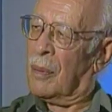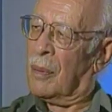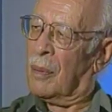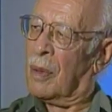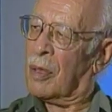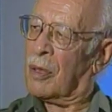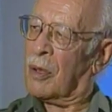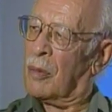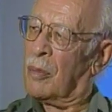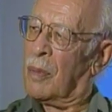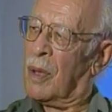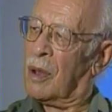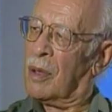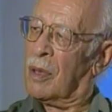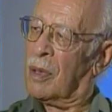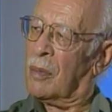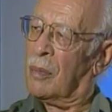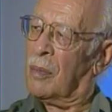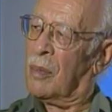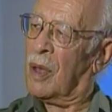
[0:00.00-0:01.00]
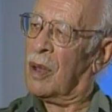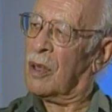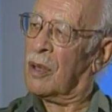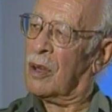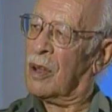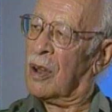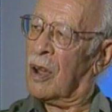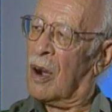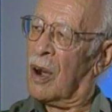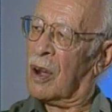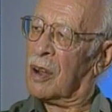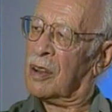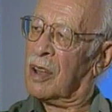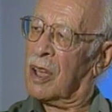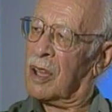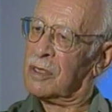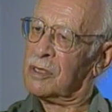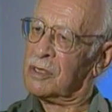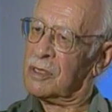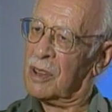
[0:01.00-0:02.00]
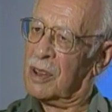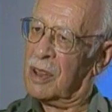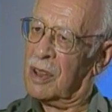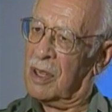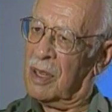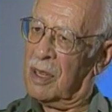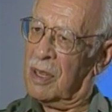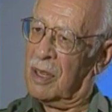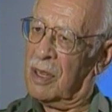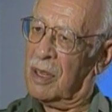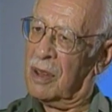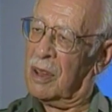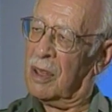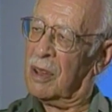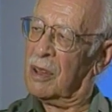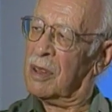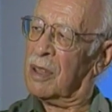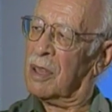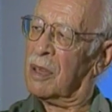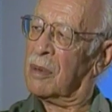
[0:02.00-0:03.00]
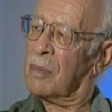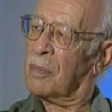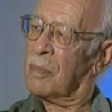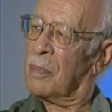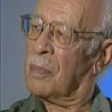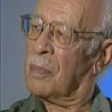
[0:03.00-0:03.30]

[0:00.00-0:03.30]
Well, there are many, many good architects in, in India.